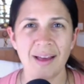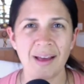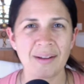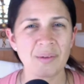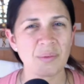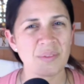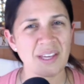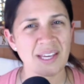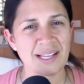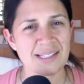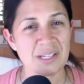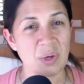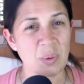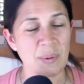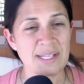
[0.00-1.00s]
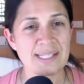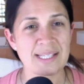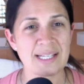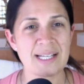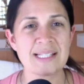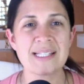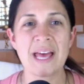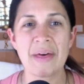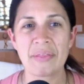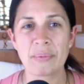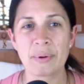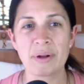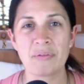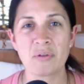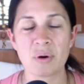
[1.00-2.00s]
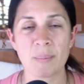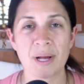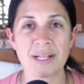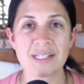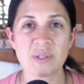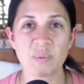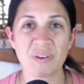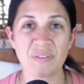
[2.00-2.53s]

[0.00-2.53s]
I don't think it's a coincidence. At three to four months,